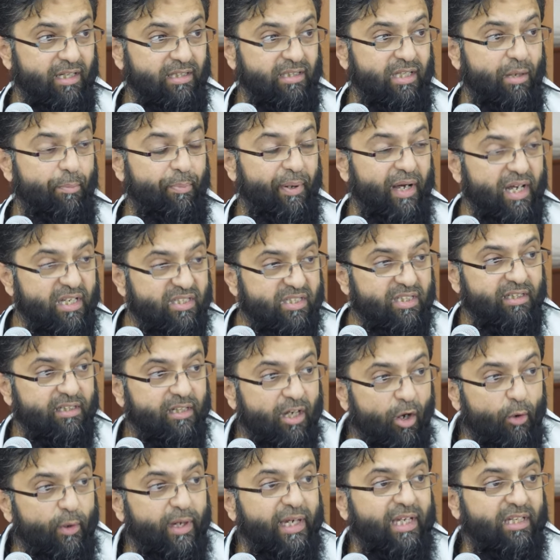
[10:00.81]
The person
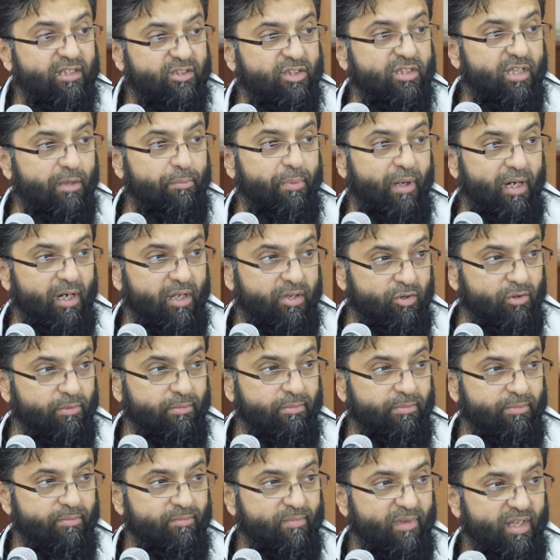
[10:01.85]
going into the
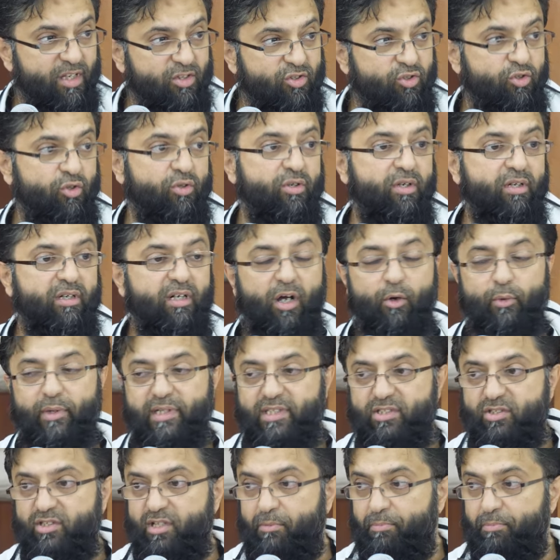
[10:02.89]
bathroom, shouldn't go into the